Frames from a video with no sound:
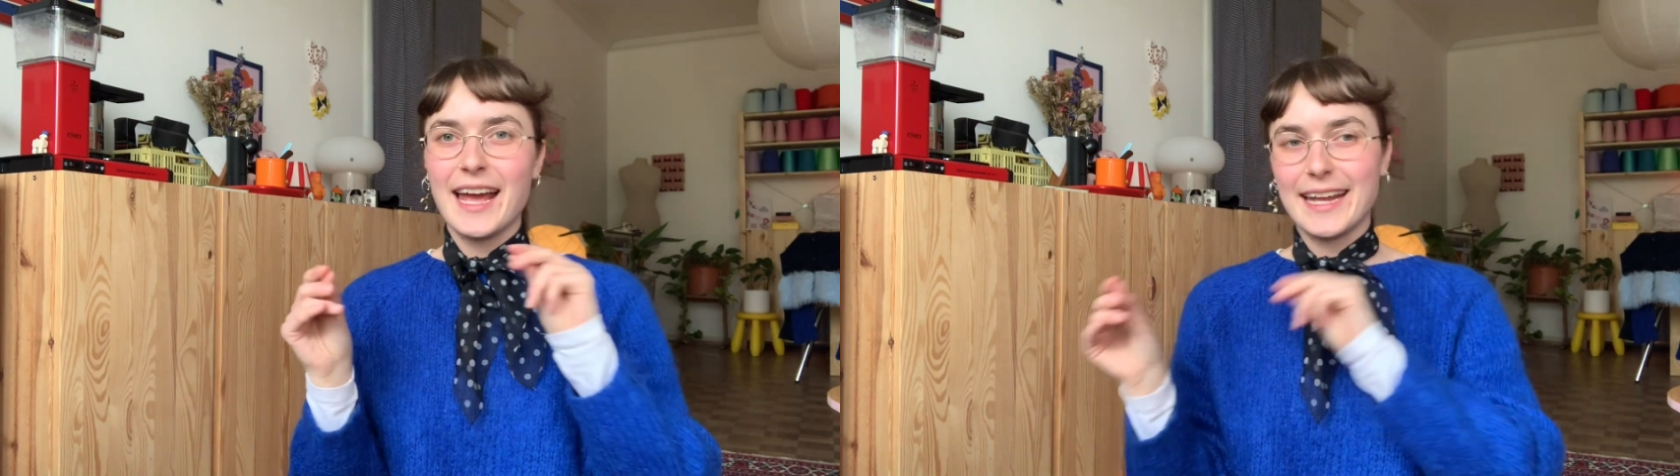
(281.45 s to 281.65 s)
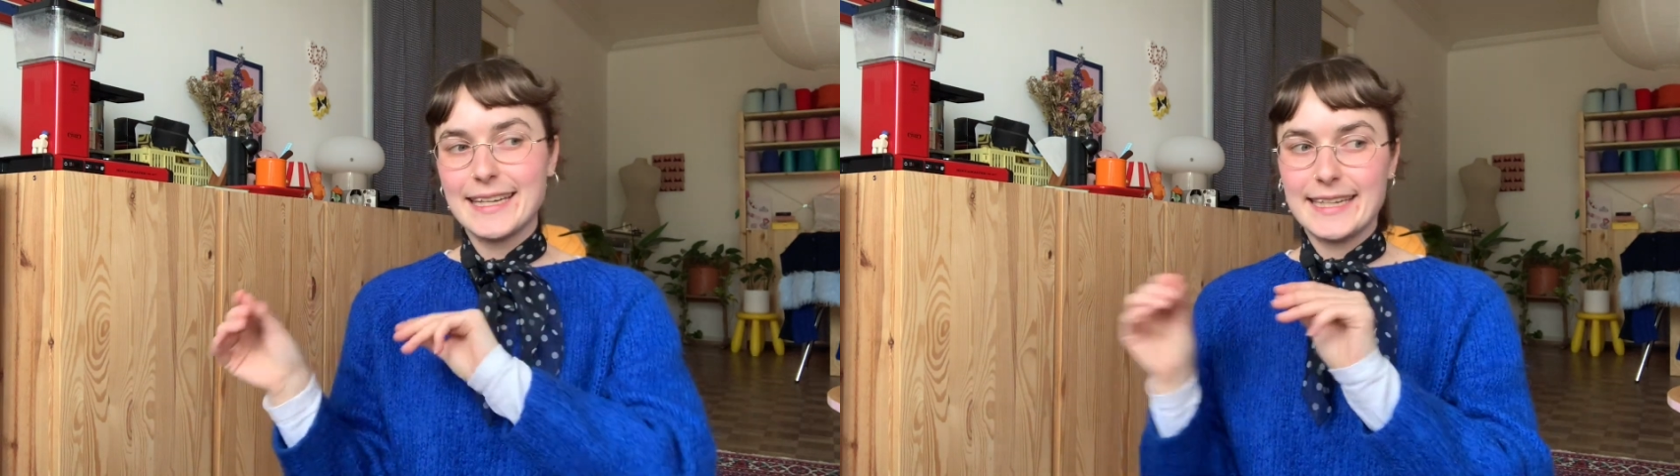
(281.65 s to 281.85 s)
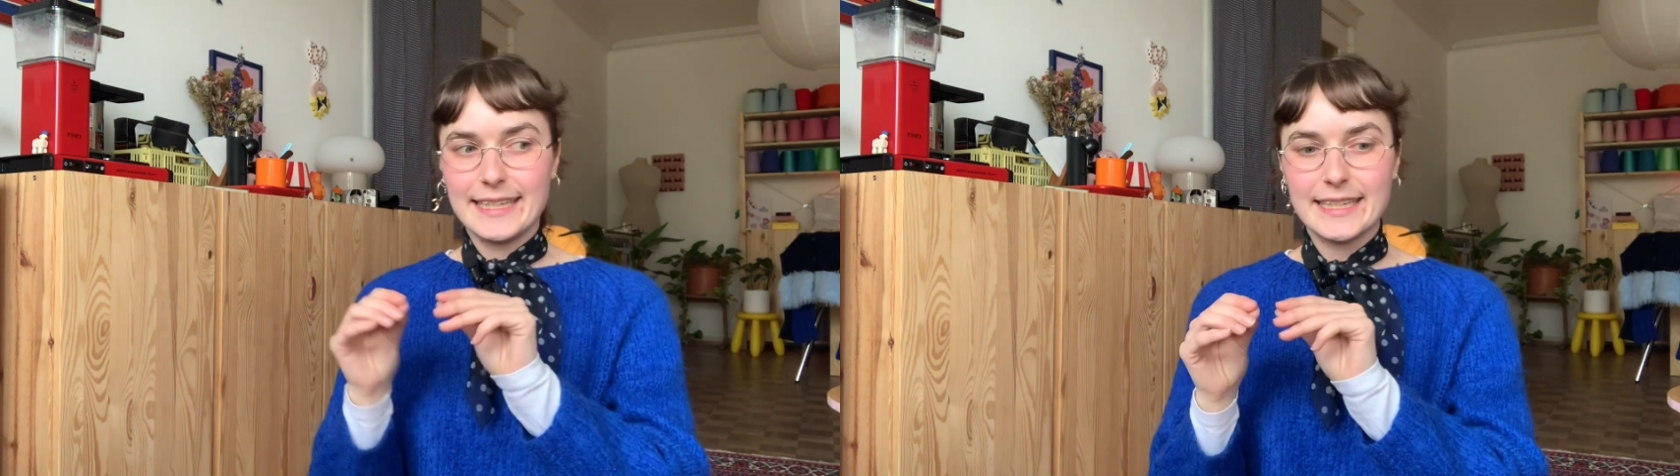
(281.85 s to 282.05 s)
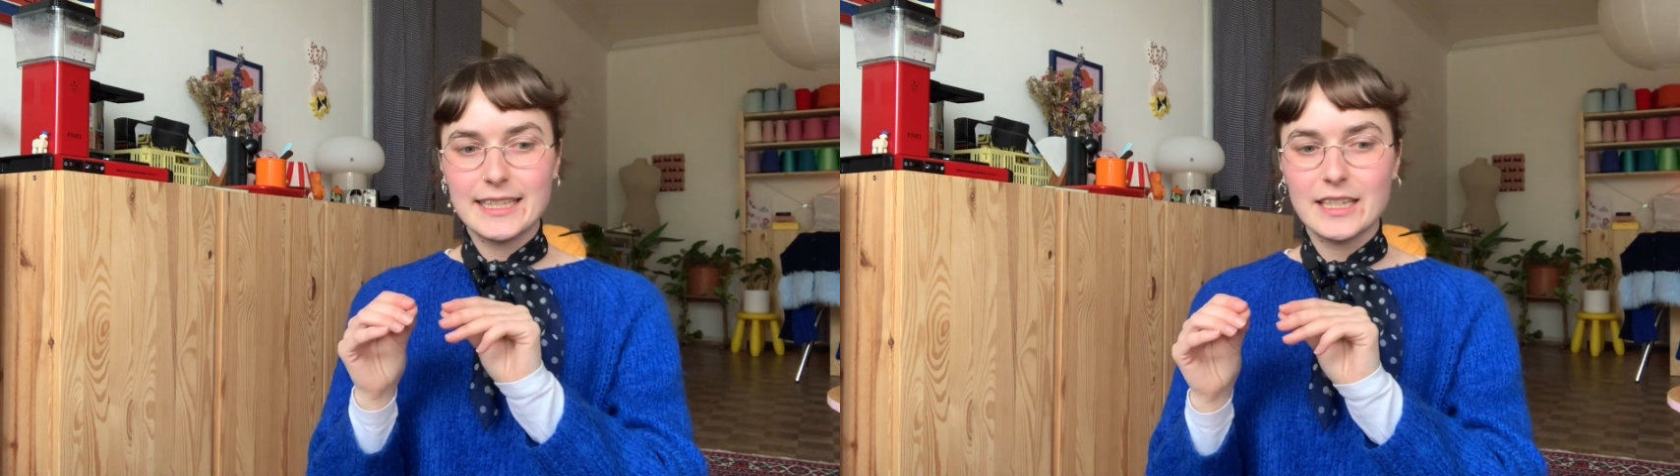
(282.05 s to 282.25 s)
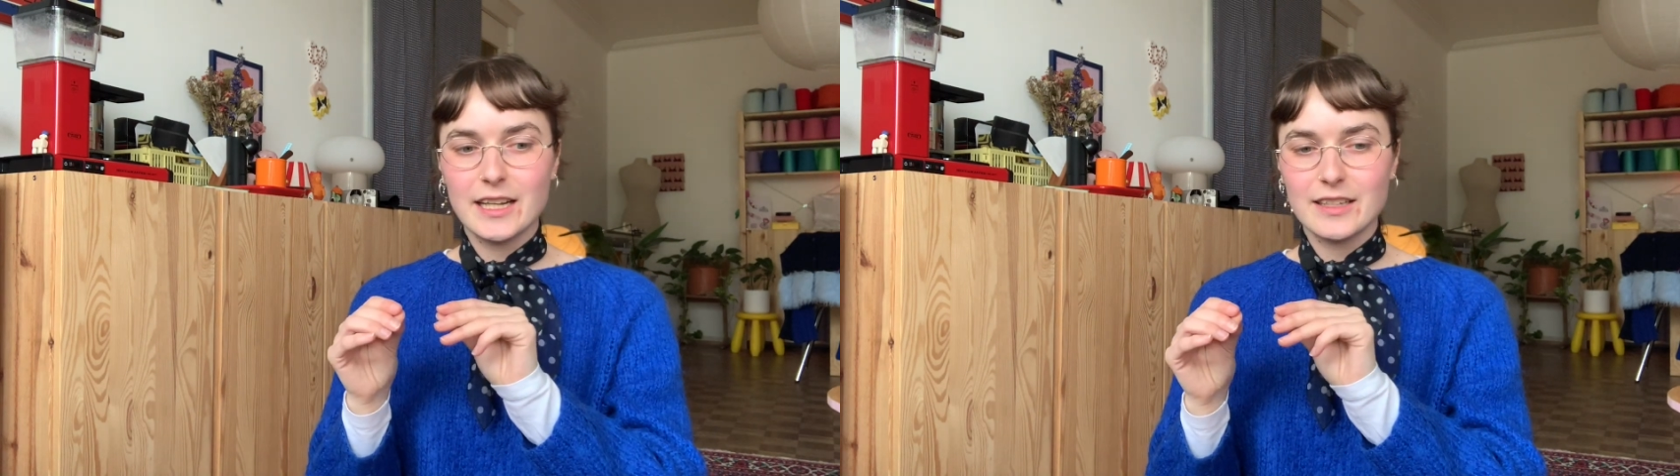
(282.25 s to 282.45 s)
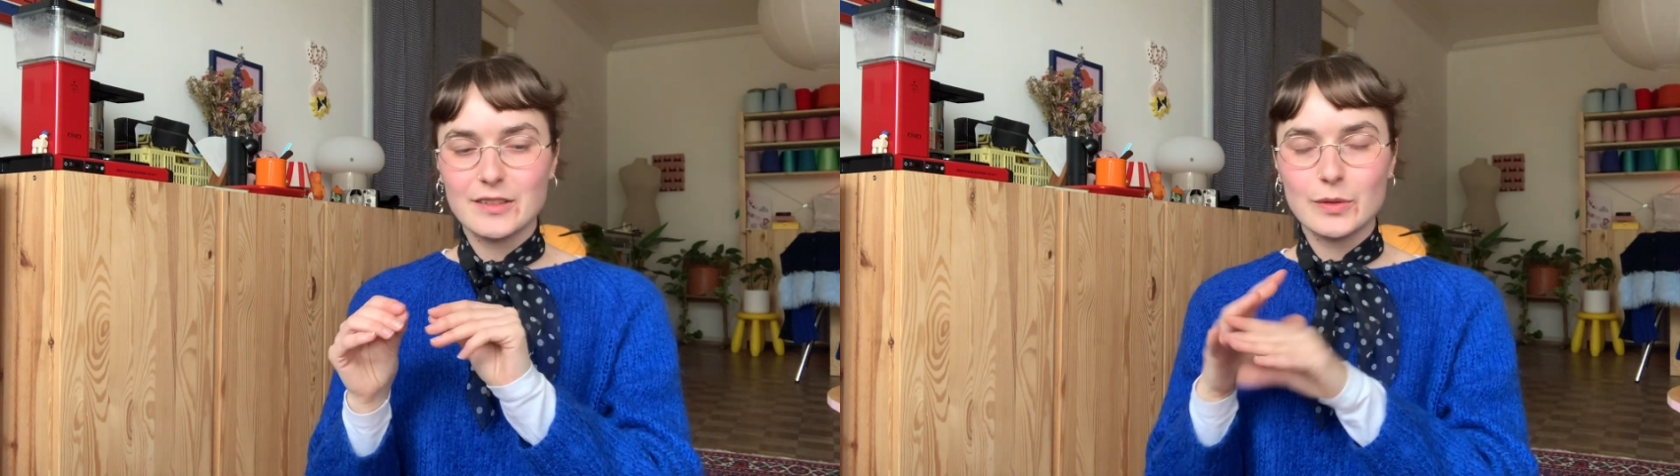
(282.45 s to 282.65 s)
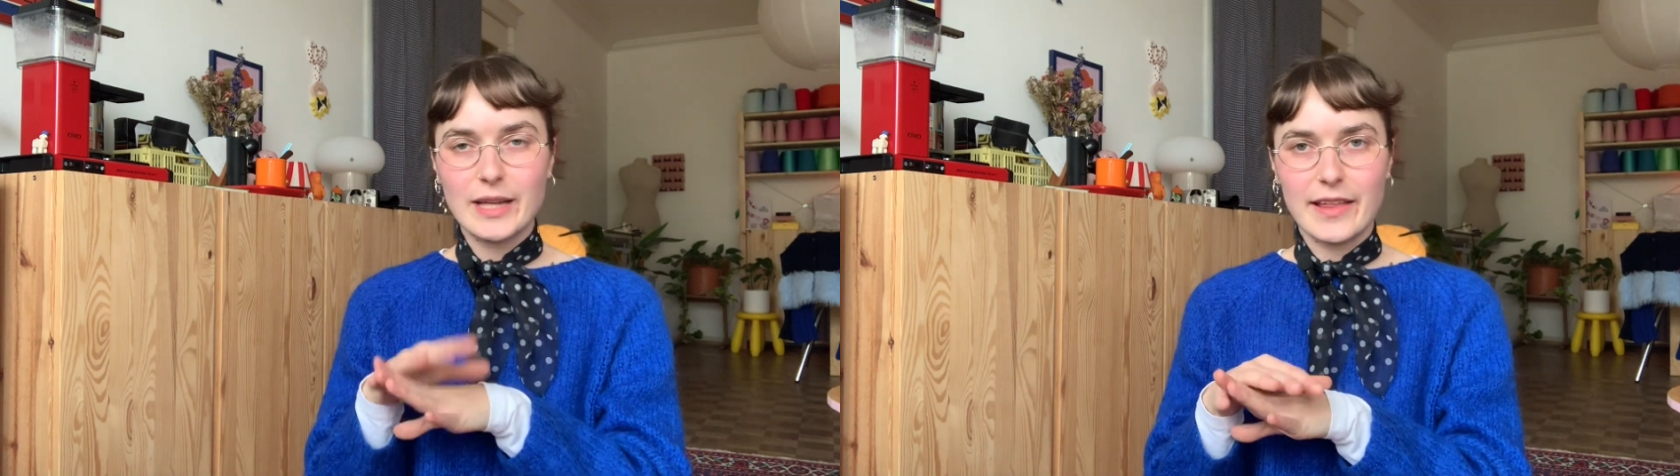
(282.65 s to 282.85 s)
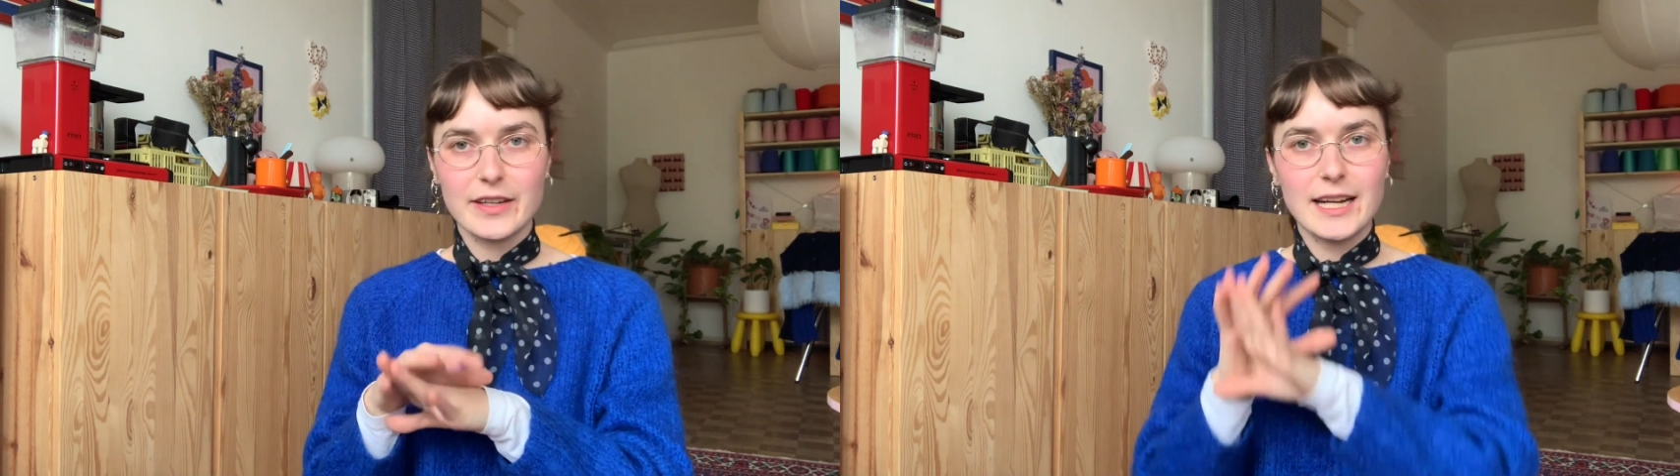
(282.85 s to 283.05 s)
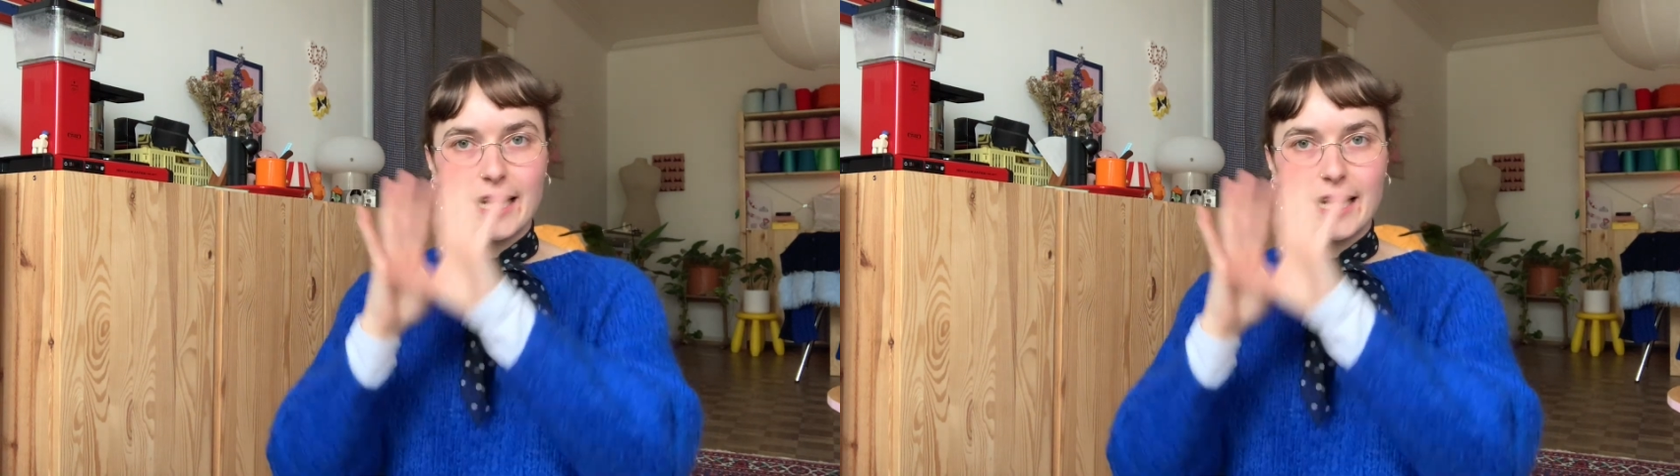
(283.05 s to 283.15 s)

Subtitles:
and knitting together.